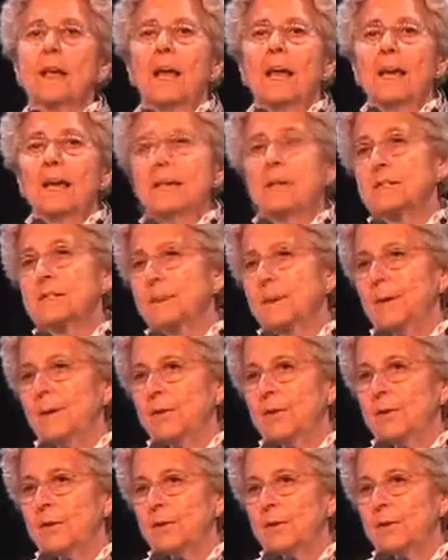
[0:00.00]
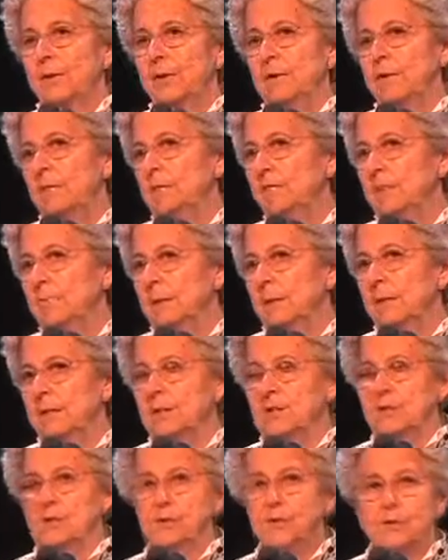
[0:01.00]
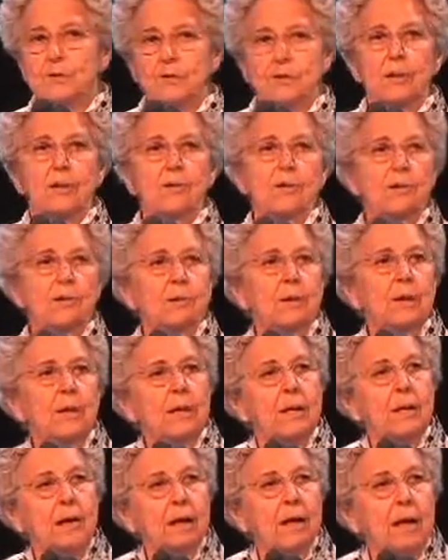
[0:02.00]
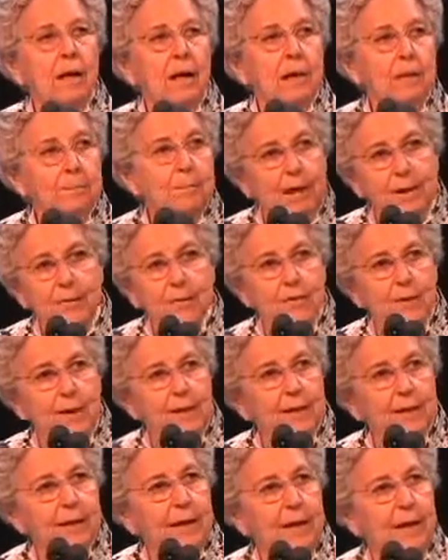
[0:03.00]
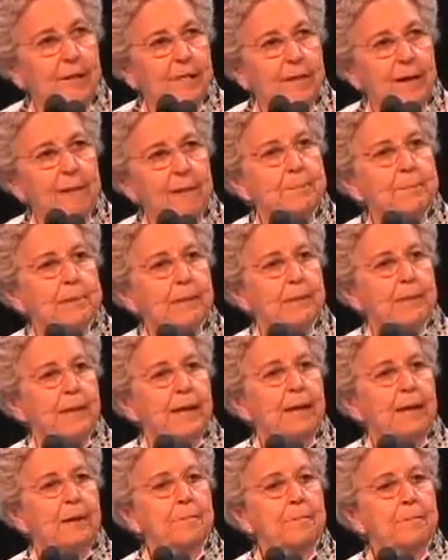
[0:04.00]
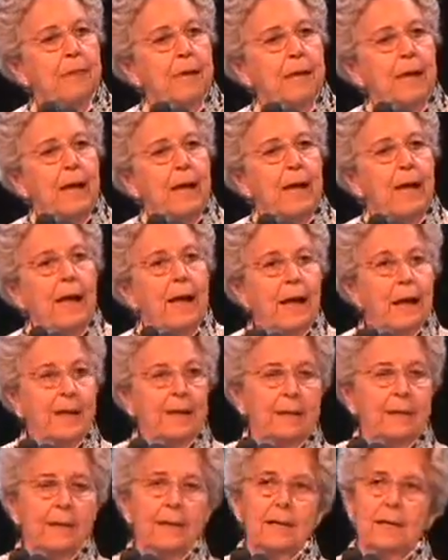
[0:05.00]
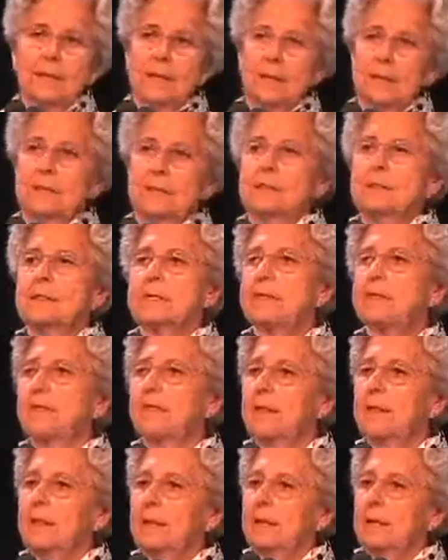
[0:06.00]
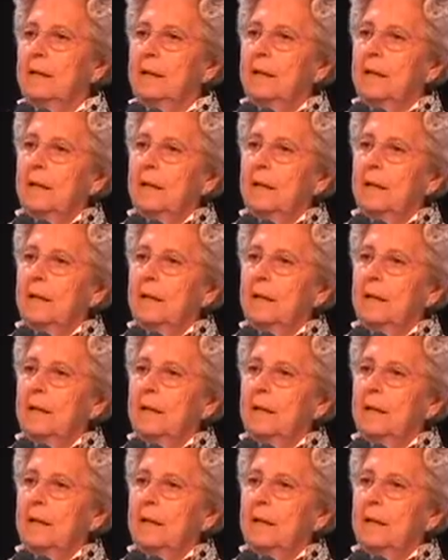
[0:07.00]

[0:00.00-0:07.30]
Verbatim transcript: It's about 30 minutes or so uh, by train out of Amsterdam, and it is the